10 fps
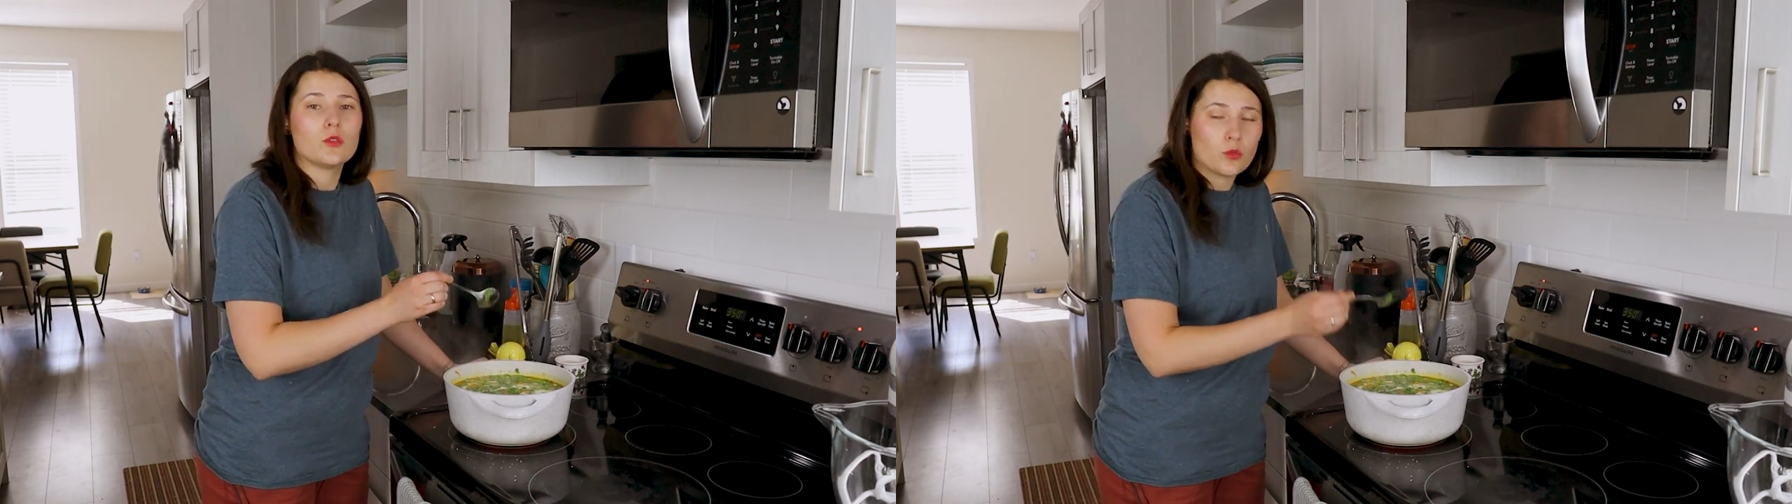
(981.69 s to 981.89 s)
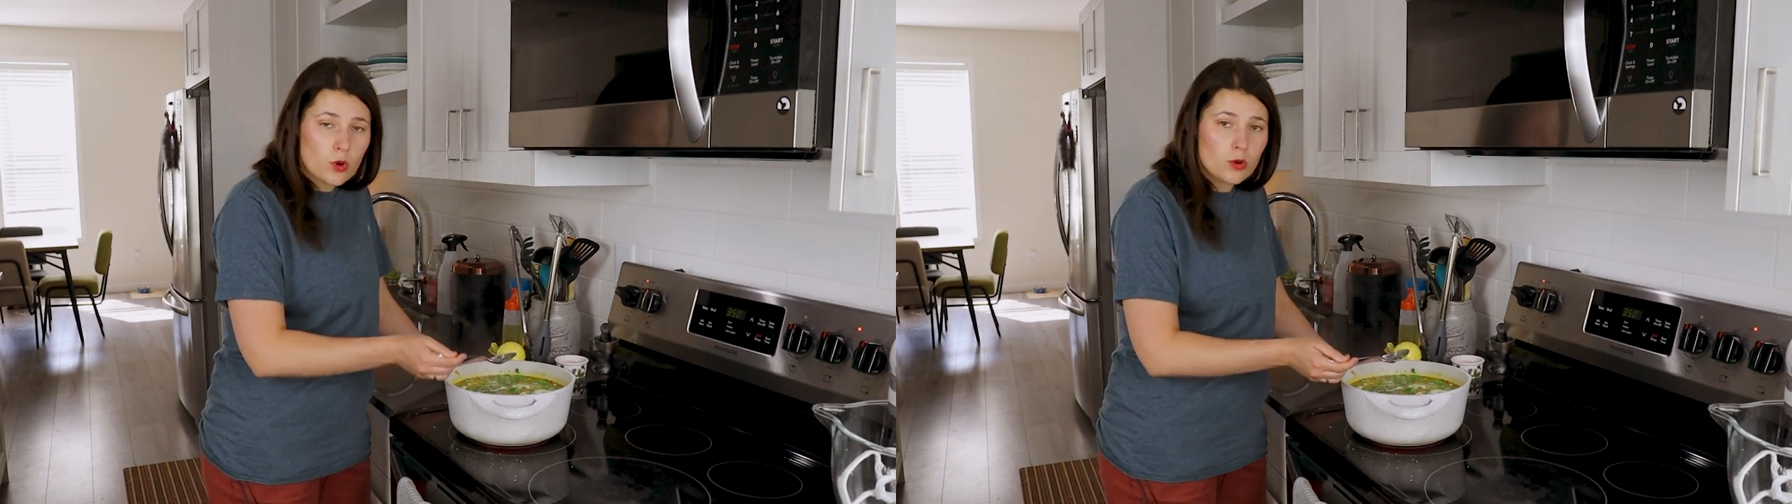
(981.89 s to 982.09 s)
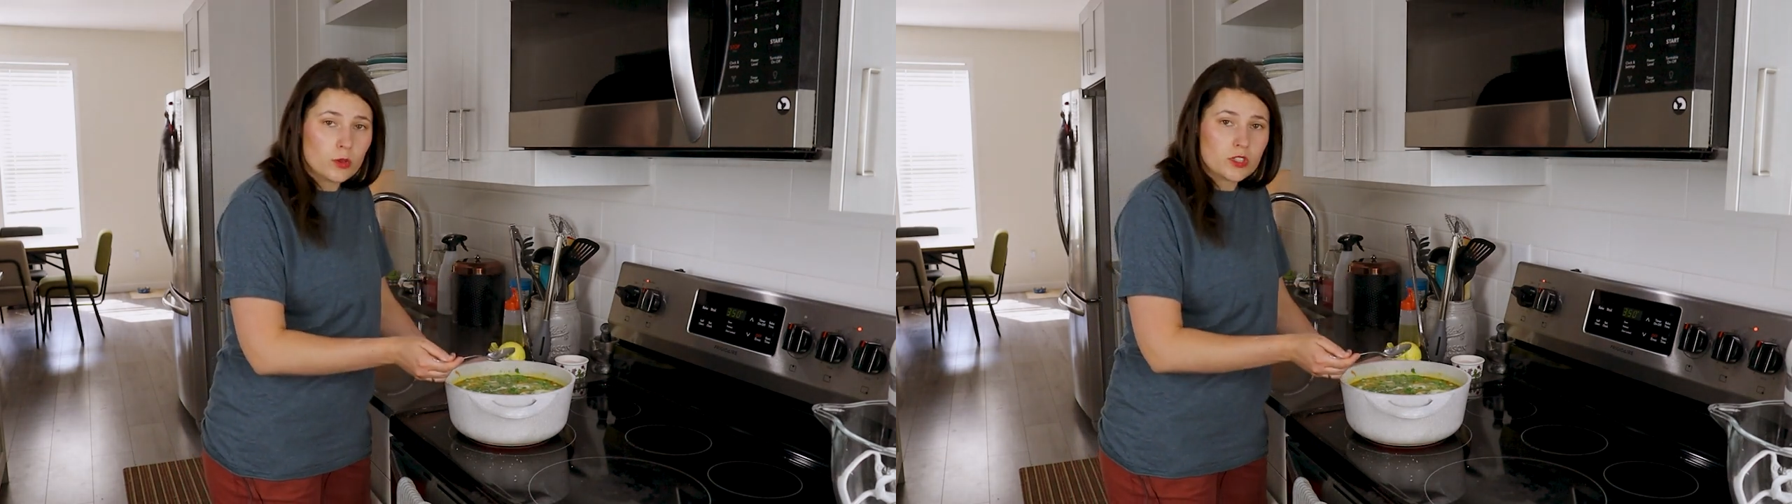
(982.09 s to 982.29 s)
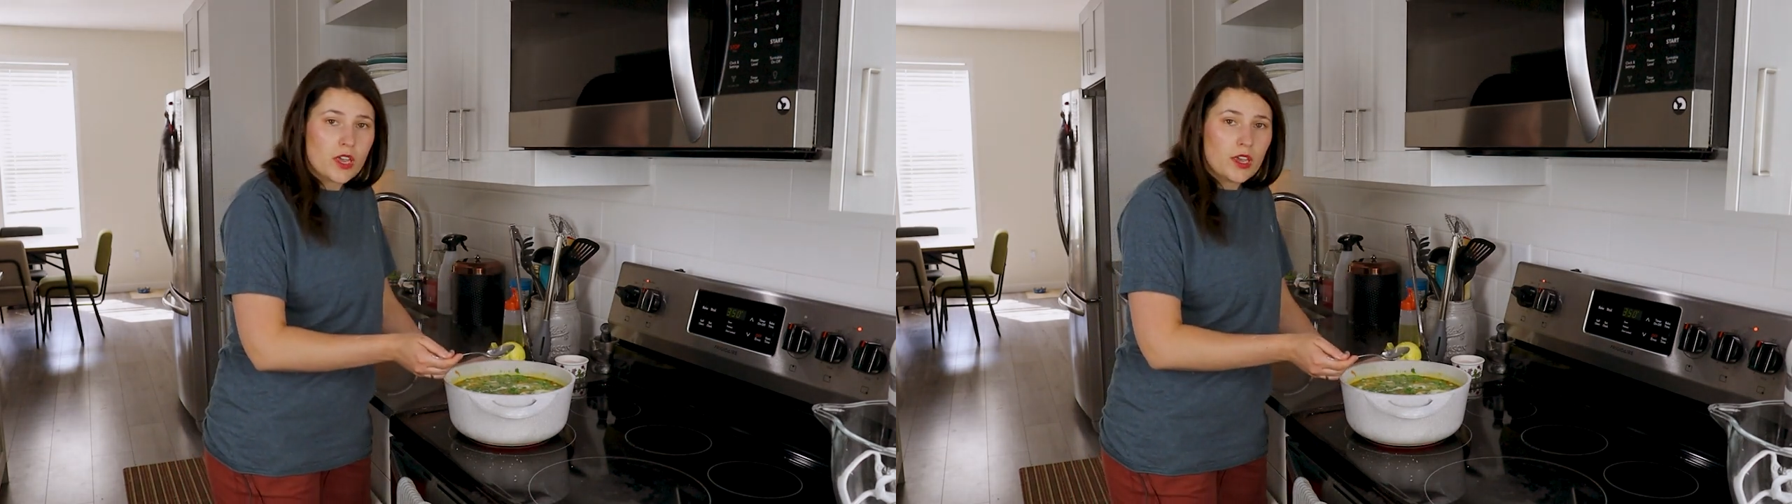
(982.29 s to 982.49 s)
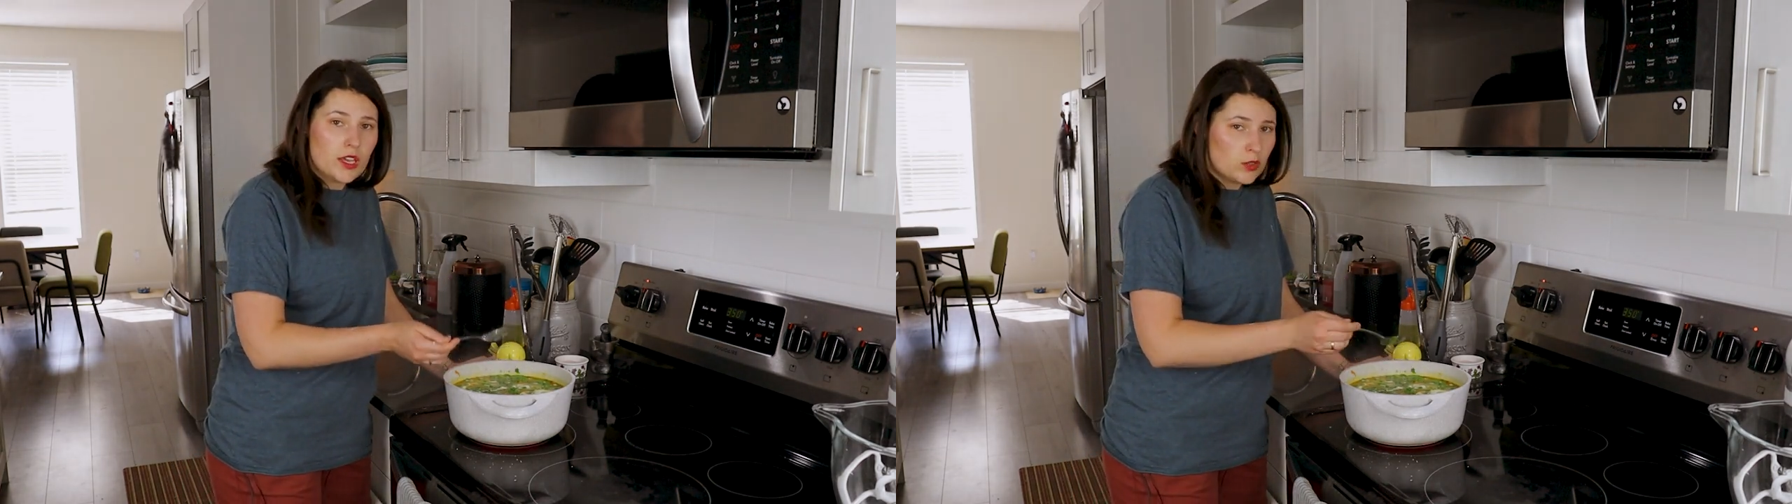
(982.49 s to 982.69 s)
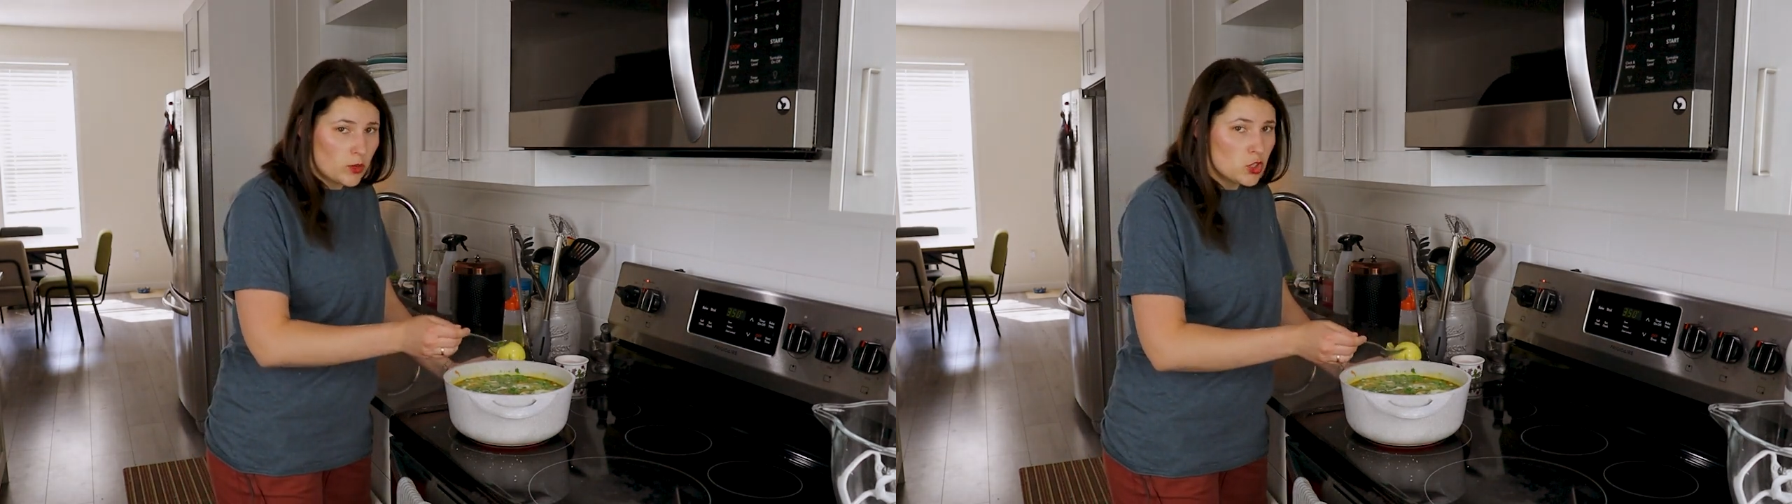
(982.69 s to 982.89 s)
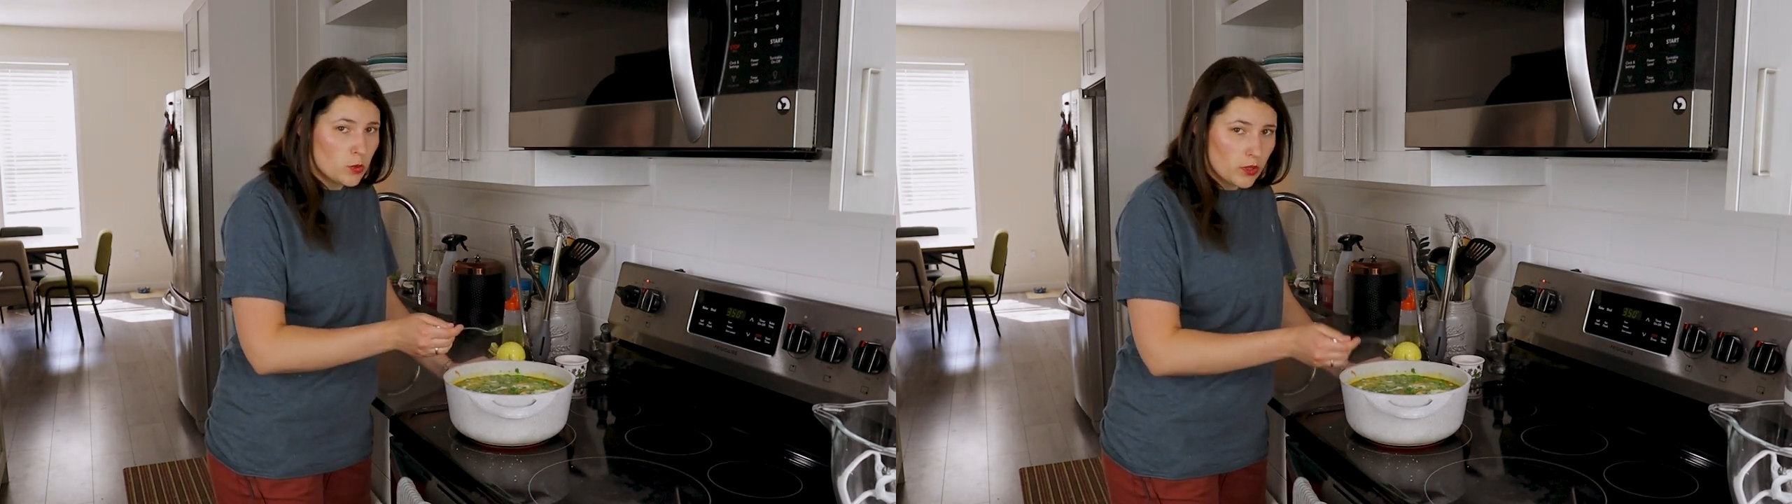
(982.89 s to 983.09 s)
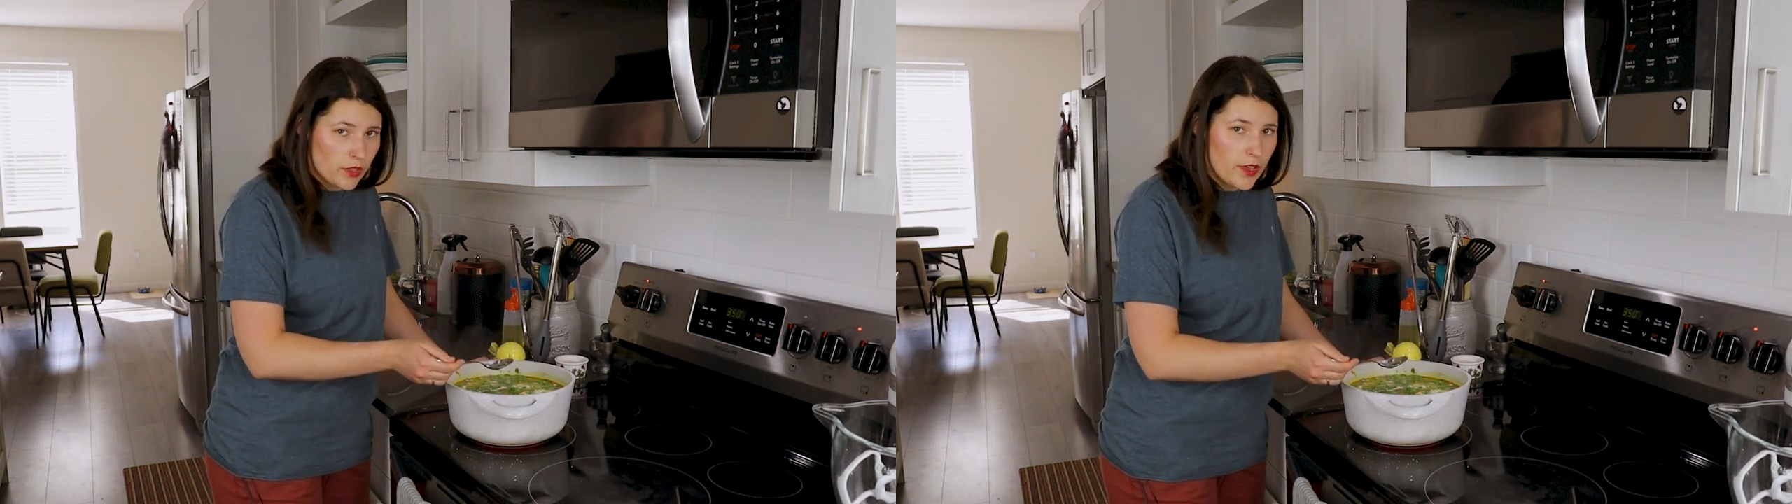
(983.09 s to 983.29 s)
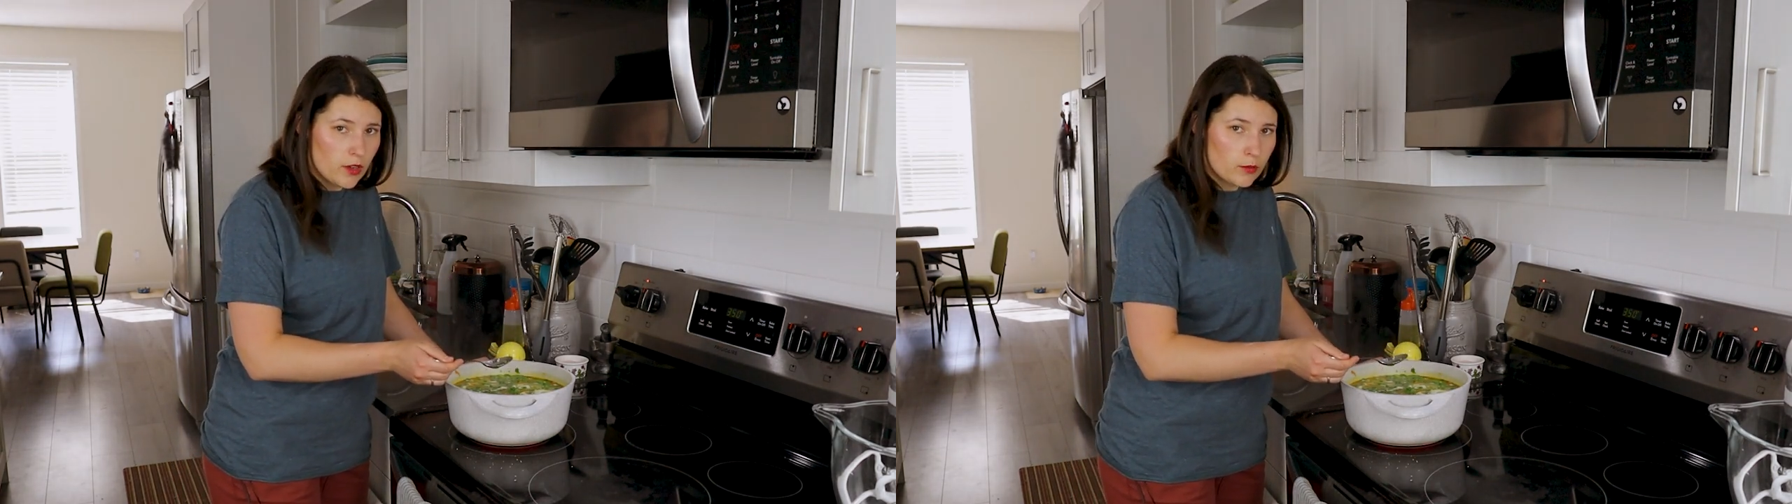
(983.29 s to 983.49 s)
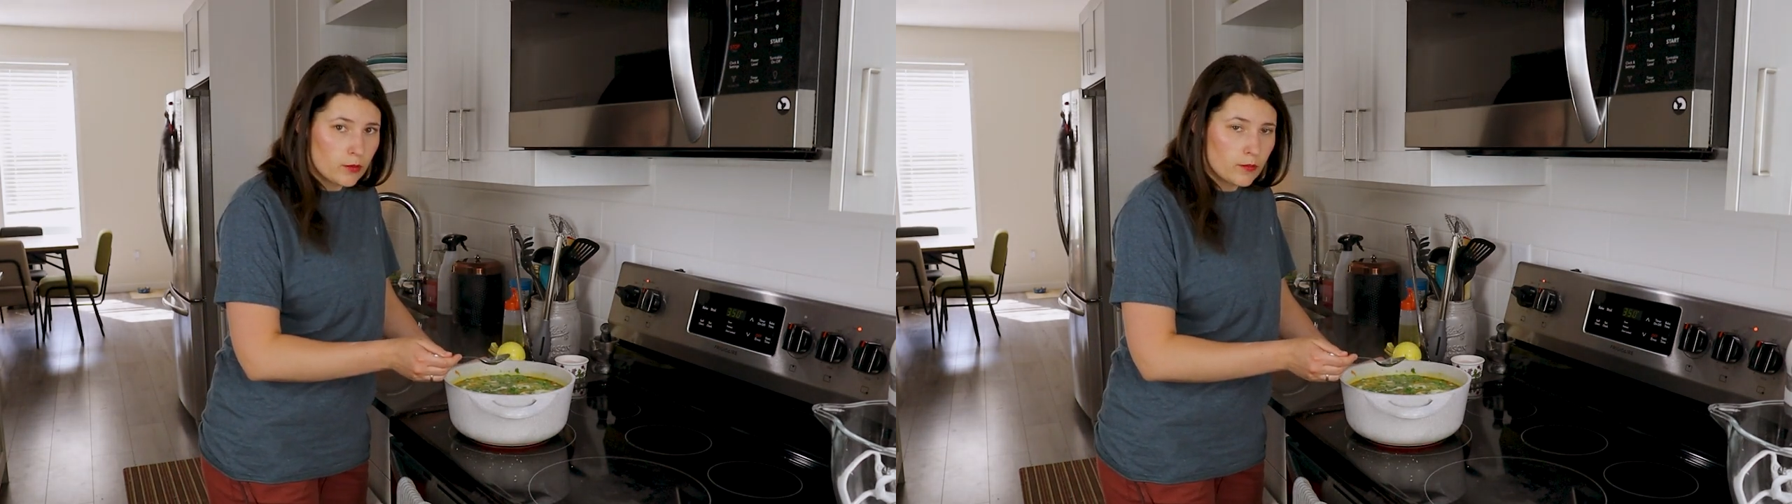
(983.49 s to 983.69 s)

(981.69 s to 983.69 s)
world in which we live.